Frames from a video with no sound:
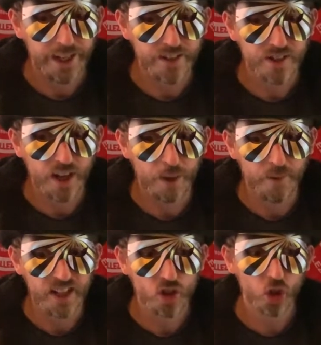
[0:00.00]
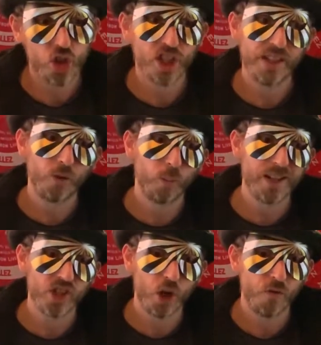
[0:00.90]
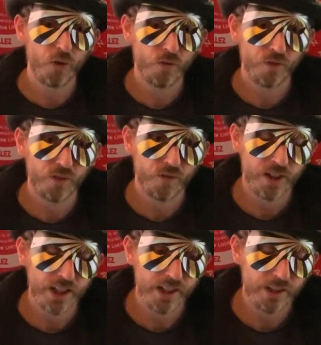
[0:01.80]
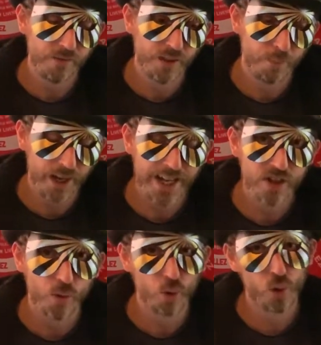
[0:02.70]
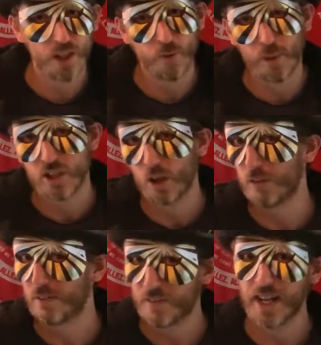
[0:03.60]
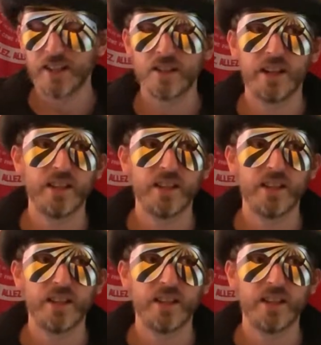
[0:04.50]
It's not just a difficult place to go for the players, though. It's also a difficult place to go for the fans.